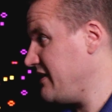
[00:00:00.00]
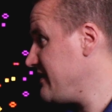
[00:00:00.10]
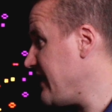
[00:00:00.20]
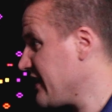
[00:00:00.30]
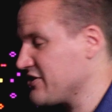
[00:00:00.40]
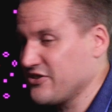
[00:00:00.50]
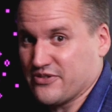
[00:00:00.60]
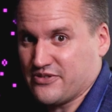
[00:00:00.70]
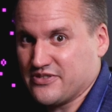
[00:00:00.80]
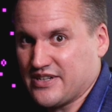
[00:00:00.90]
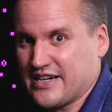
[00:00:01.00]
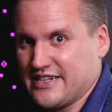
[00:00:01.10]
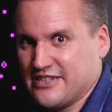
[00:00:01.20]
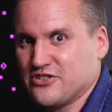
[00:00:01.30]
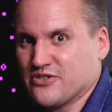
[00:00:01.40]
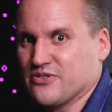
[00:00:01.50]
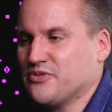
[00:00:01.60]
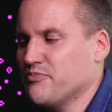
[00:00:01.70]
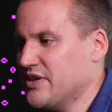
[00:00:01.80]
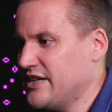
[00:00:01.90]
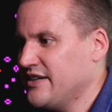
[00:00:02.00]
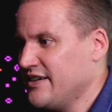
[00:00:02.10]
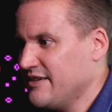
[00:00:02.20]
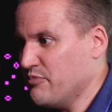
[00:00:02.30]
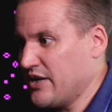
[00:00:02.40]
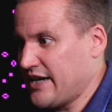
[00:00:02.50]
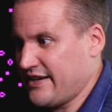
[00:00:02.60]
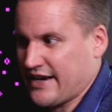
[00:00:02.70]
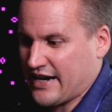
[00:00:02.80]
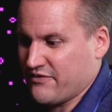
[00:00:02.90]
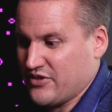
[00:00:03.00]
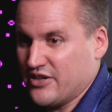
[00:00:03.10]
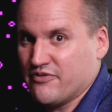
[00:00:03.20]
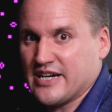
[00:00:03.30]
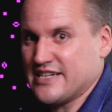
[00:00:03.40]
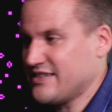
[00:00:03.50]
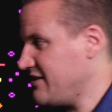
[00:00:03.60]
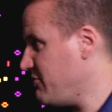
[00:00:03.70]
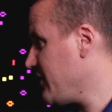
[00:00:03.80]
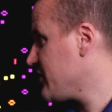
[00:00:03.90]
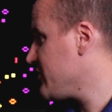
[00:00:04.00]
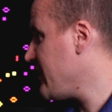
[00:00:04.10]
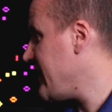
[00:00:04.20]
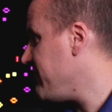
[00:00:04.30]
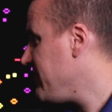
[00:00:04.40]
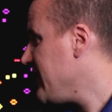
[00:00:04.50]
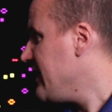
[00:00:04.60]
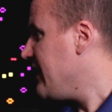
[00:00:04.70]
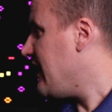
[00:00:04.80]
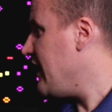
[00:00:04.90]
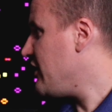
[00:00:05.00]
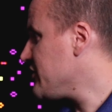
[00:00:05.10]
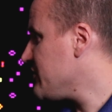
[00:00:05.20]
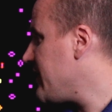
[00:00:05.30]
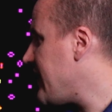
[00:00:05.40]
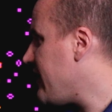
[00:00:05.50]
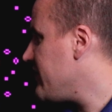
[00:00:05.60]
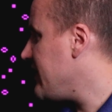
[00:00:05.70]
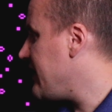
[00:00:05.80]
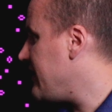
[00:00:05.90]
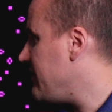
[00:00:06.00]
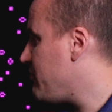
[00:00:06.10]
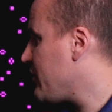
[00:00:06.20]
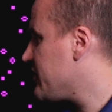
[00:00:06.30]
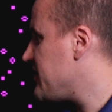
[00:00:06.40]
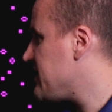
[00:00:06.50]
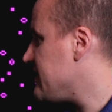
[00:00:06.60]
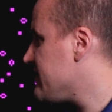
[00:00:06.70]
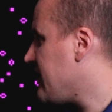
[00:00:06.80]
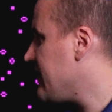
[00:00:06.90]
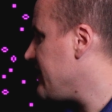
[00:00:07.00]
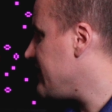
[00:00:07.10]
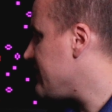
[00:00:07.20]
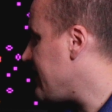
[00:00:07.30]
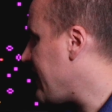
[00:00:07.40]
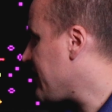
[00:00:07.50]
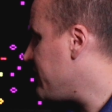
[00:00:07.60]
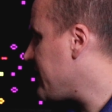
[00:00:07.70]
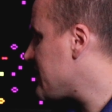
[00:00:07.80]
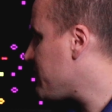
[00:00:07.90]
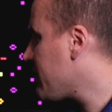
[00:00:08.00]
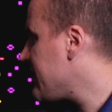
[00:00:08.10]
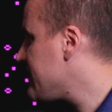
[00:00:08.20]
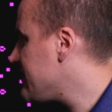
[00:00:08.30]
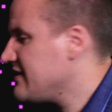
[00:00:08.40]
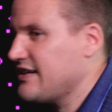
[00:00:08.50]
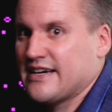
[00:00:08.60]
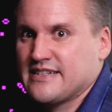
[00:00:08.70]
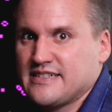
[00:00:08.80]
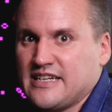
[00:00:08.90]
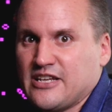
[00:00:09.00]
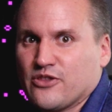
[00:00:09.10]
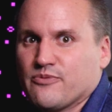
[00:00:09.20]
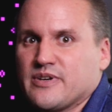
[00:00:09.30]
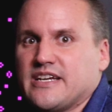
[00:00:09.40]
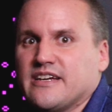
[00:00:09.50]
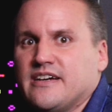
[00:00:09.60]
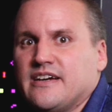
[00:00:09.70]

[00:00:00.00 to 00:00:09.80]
it's external, not internal, but I have the device and it works great. I also went out and purchased a Sonnet. It's an Echo Express SE3,